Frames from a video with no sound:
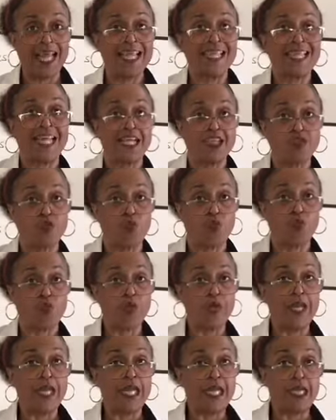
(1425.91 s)
that's
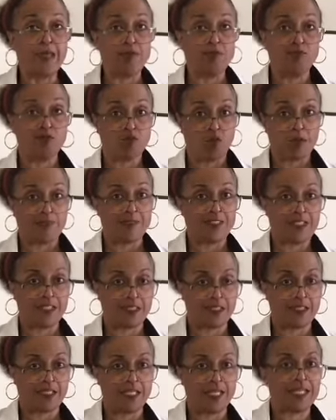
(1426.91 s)
reabsorption.
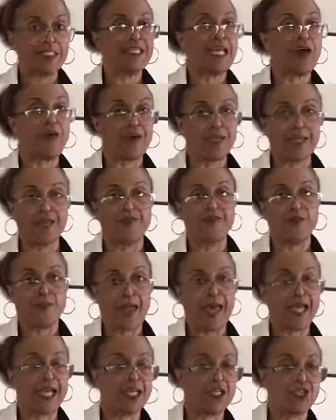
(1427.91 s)
That's how it gets
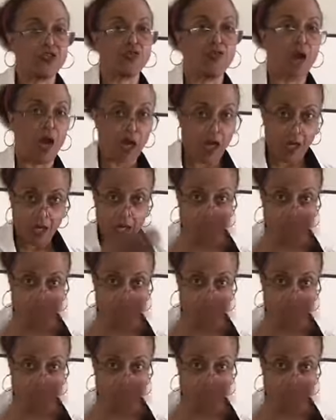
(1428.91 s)
back into our